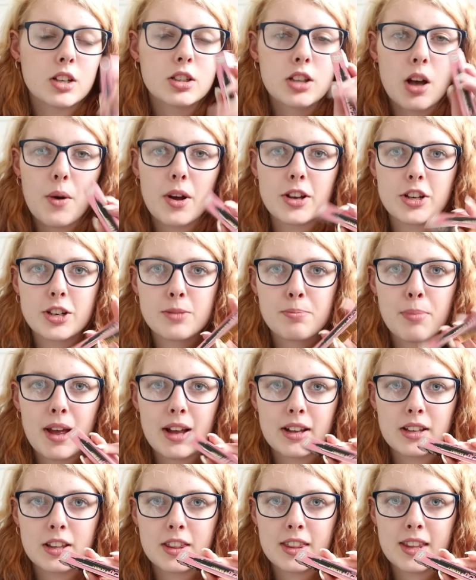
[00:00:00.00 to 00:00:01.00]
So I just
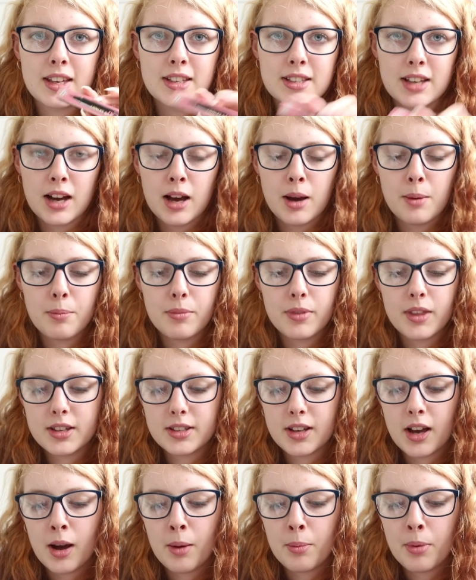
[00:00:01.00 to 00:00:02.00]
picked this up,
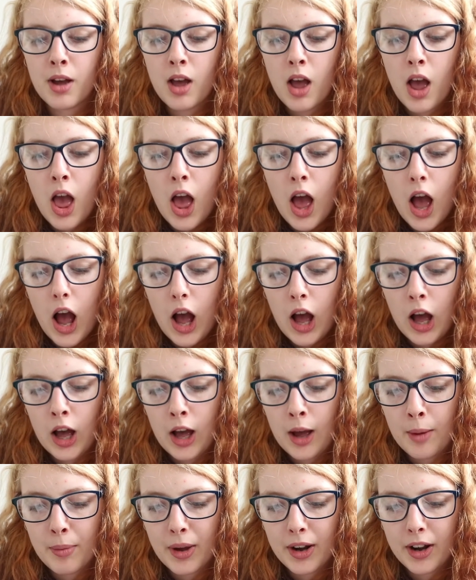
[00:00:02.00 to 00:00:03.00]

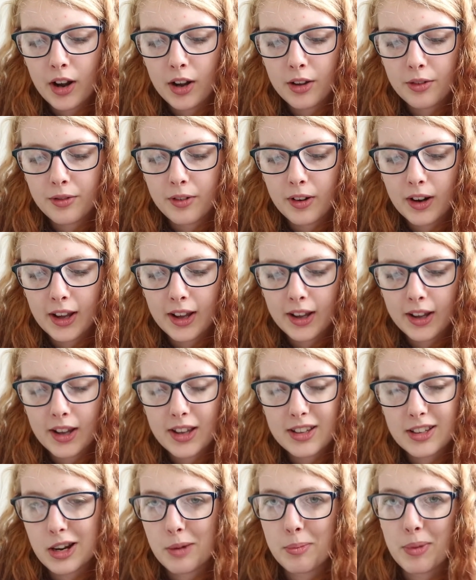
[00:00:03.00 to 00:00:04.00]
and hopefully
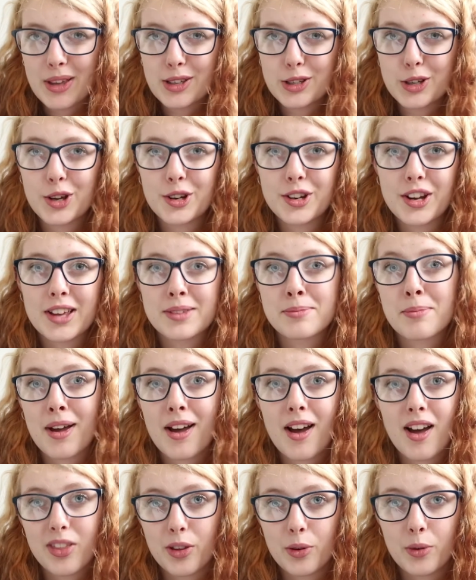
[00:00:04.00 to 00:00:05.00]
it's going to be as good as
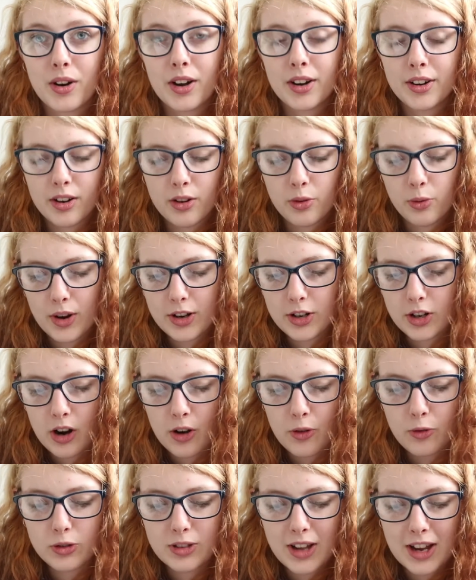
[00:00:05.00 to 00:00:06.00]
my other one, which
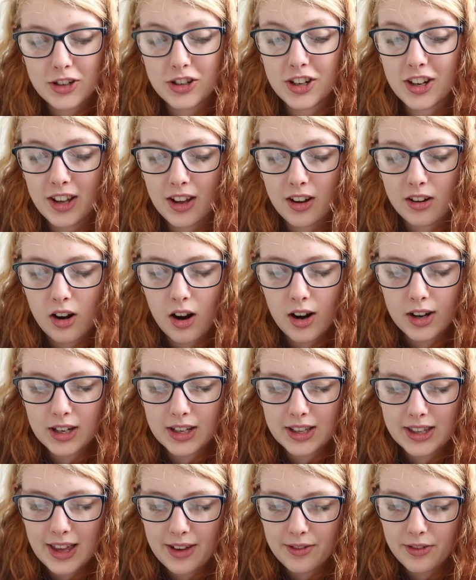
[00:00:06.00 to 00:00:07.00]
I was actually
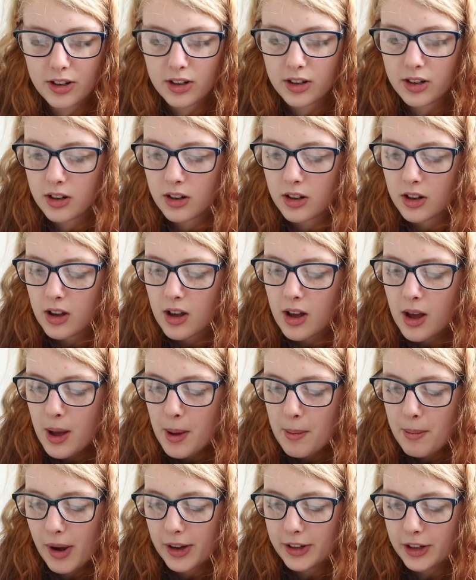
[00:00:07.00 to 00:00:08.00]
kindly given.
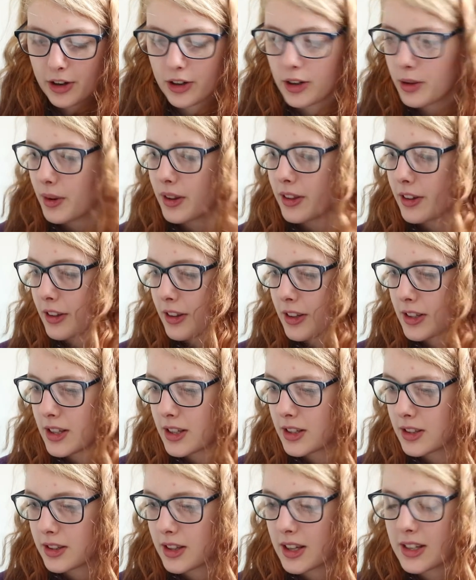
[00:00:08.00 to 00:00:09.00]
But I don't know whether this
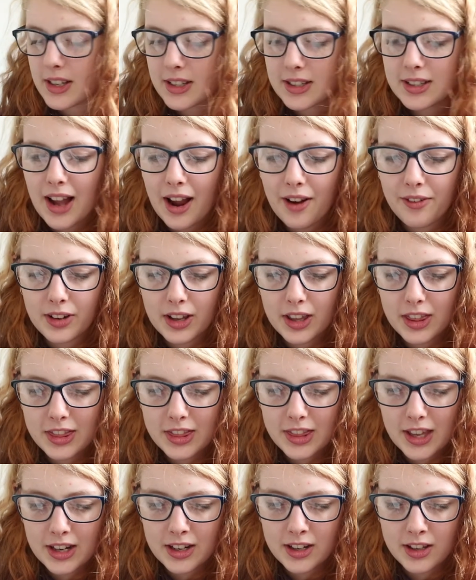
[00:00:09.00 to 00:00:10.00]
is definitely
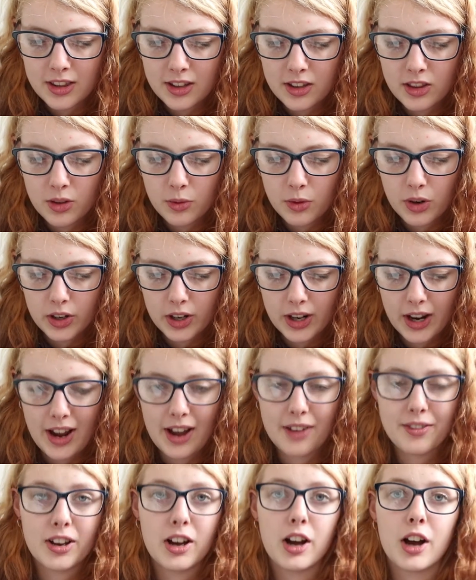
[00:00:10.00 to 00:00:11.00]
thinner than the one I
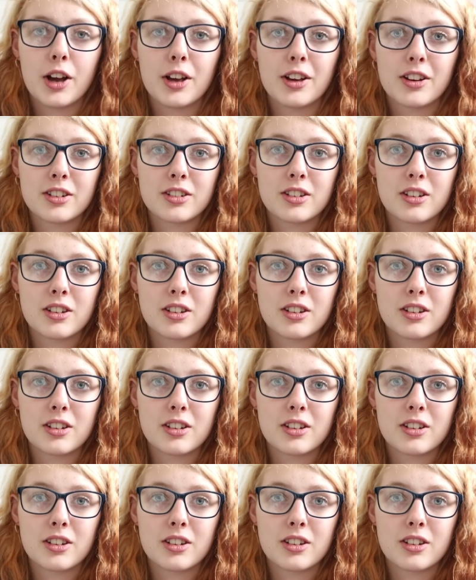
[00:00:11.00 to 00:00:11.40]
have at home